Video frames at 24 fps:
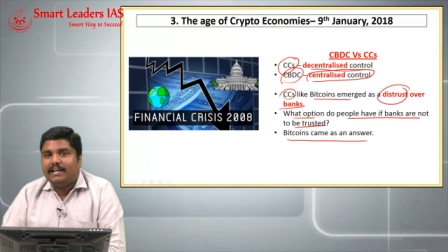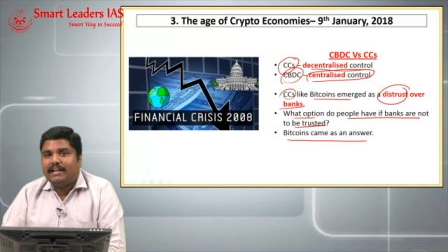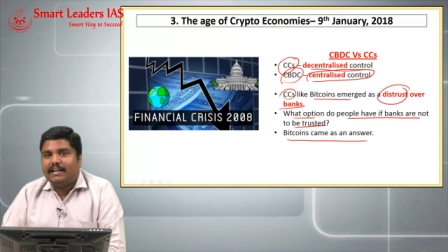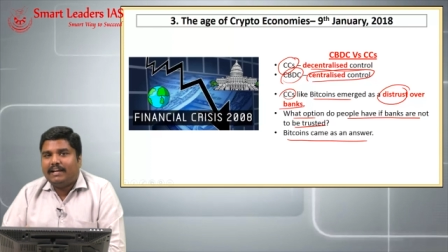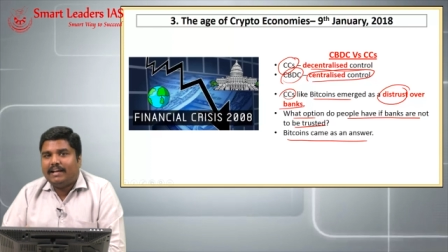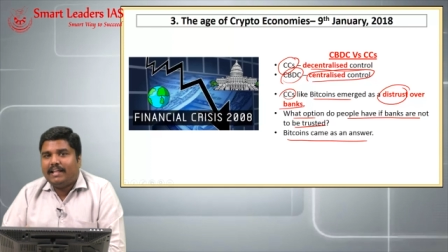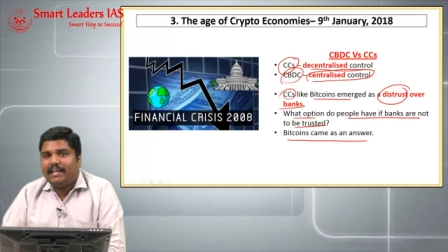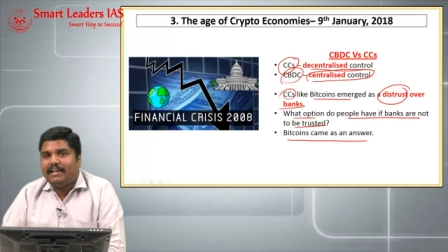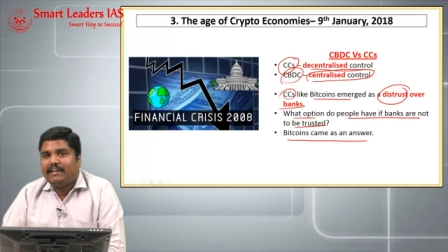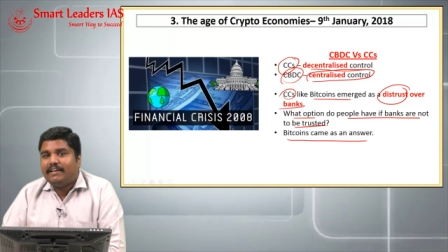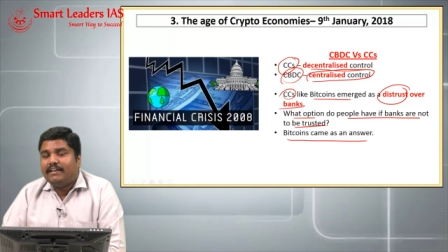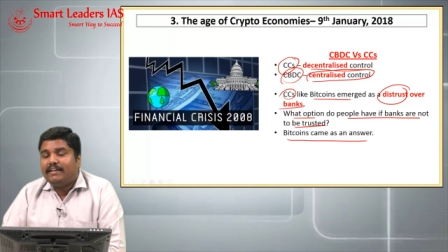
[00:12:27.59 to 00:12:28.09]

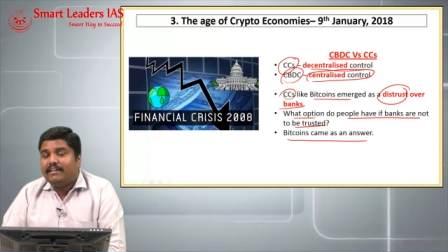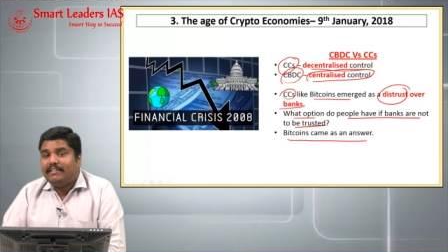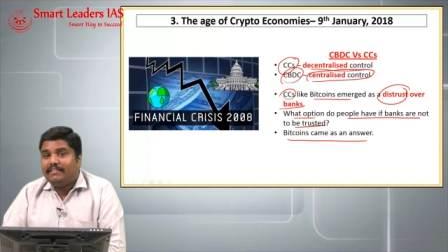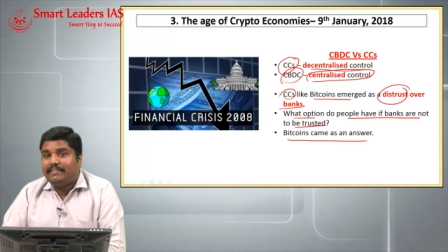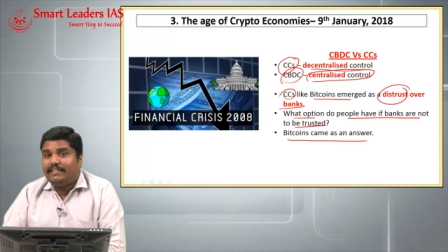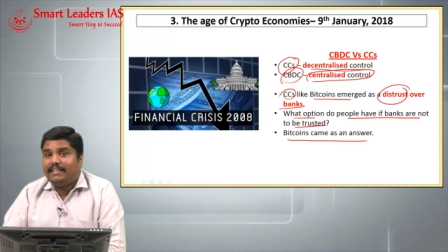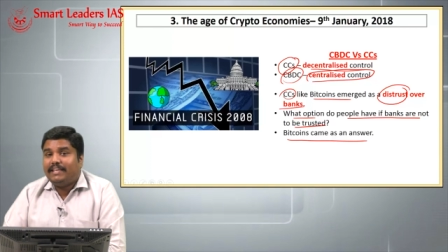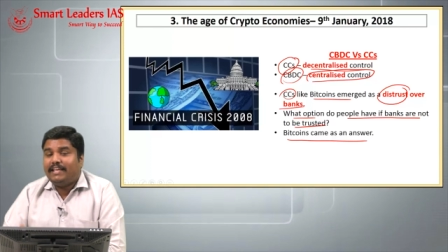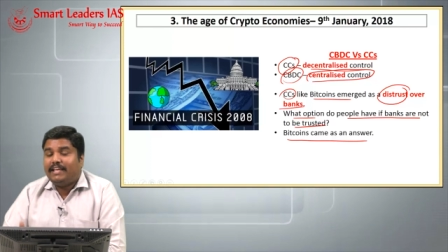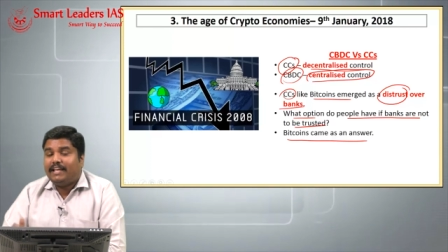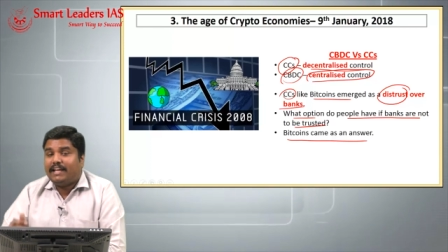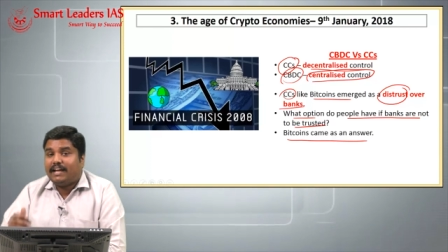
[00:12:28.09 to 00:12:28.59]
like
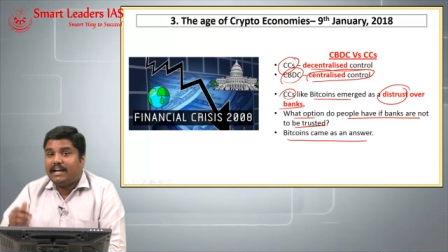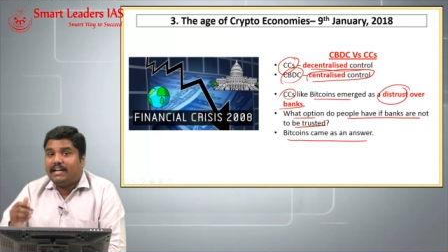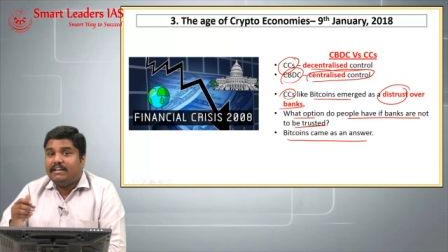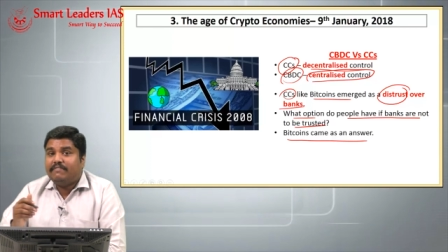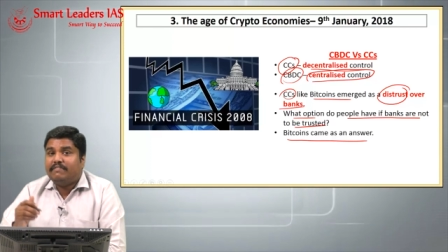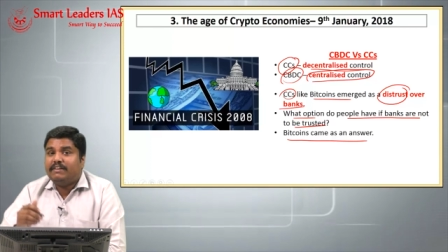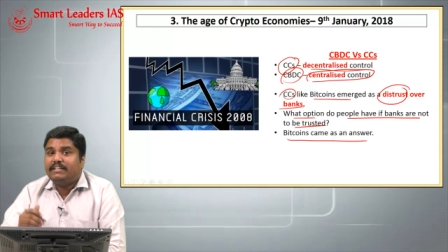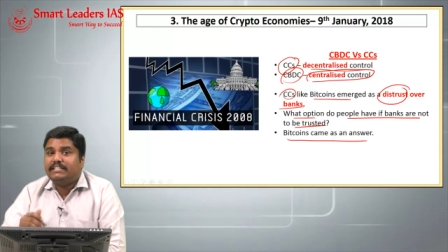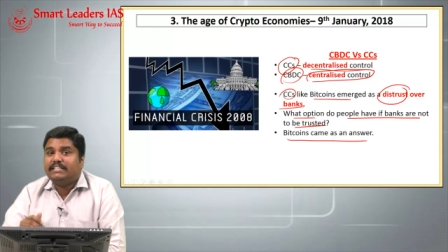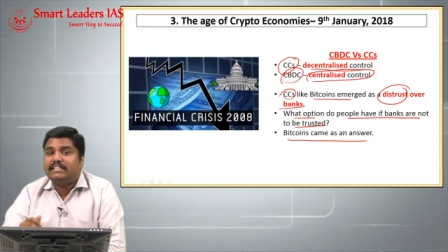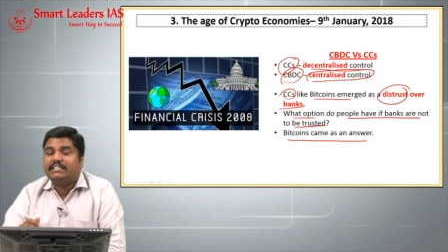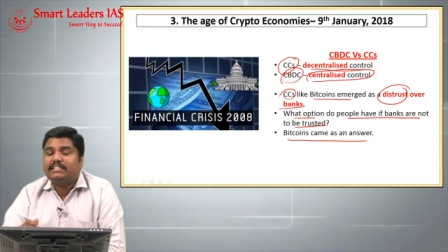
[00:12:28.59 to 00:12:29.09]
the
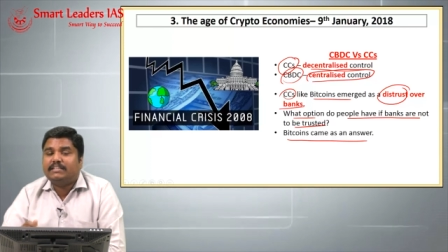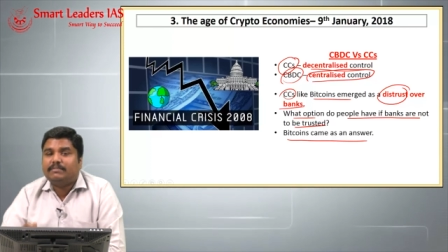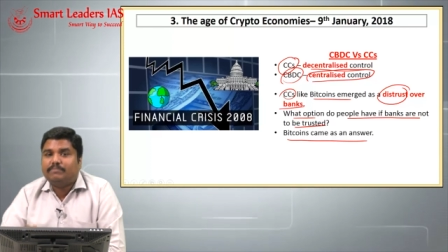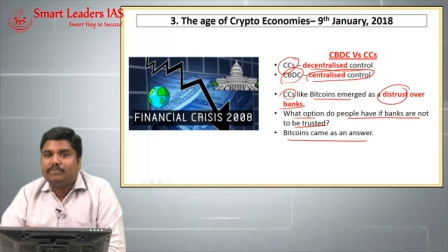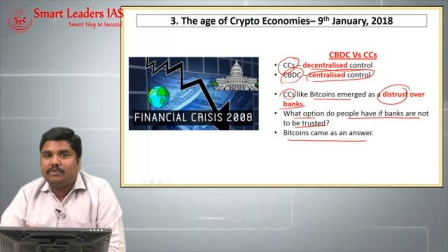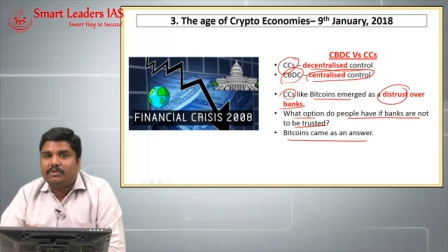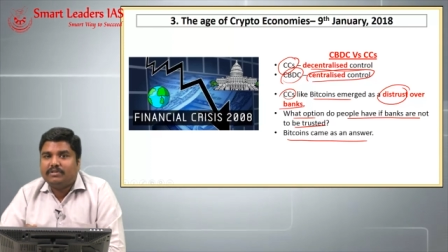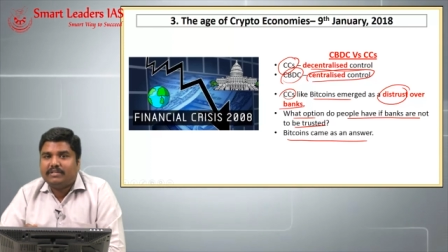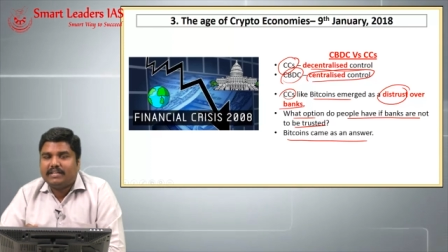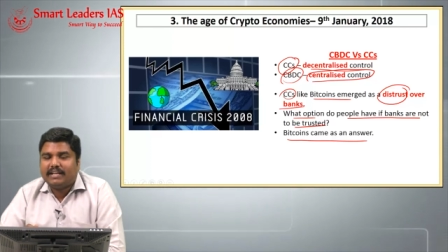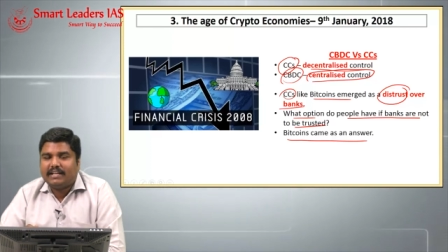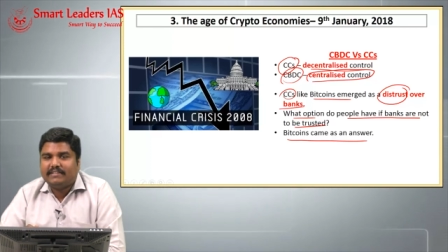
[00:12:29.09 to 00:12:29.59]
conventional
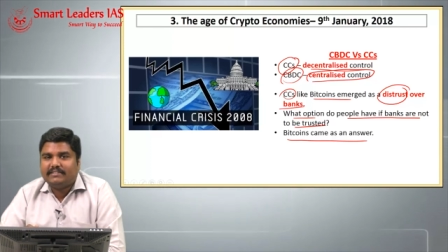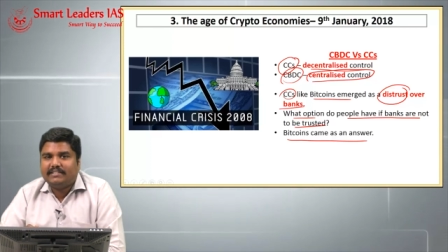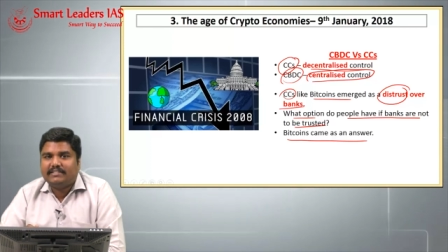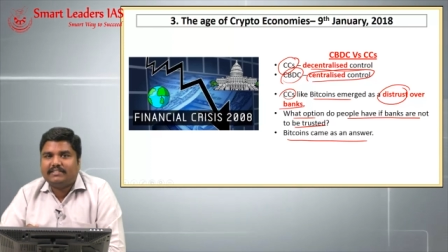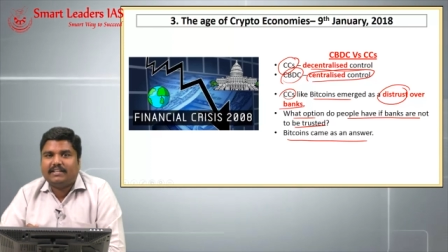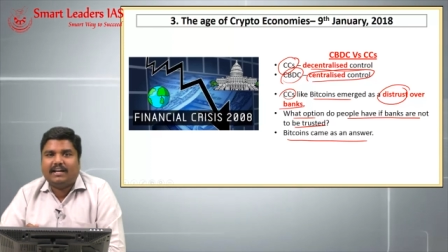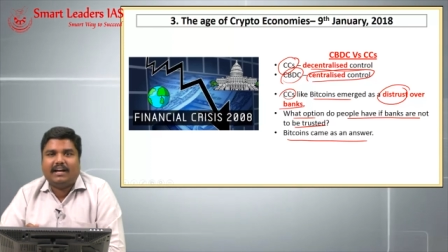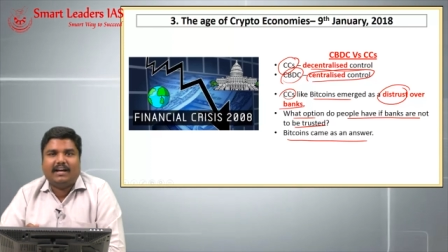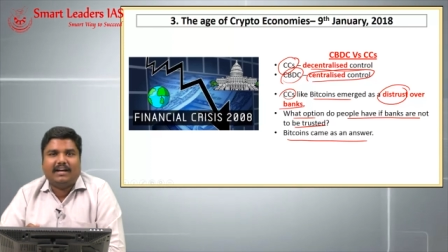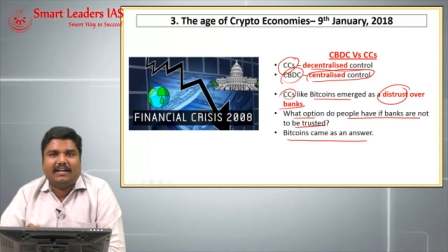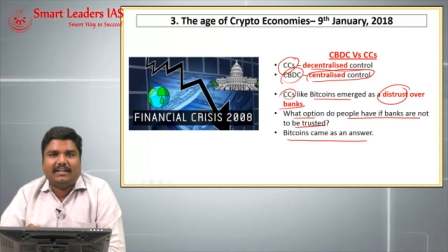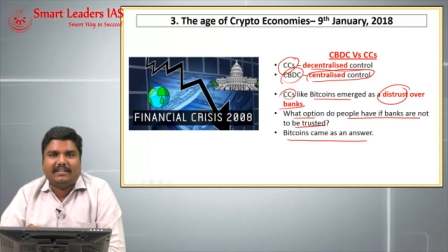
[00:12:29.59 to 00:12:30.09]
cryptocurrencies
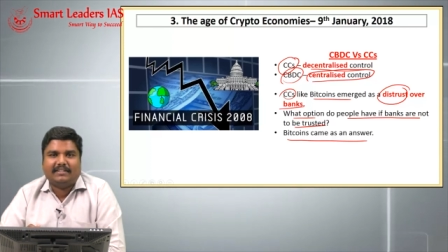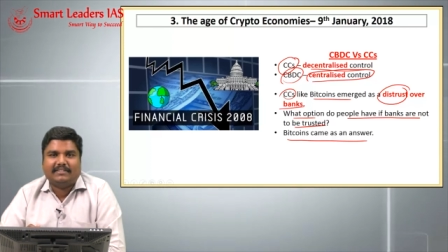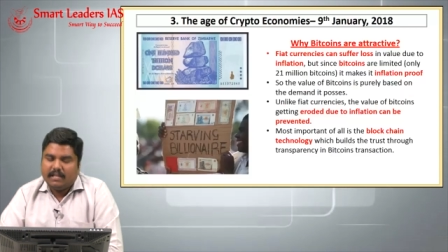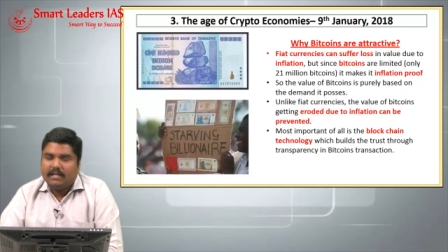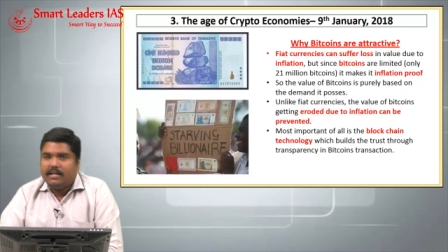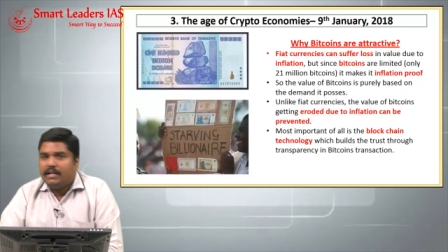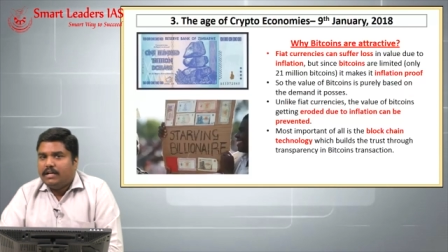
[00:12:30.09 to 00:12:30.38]
are.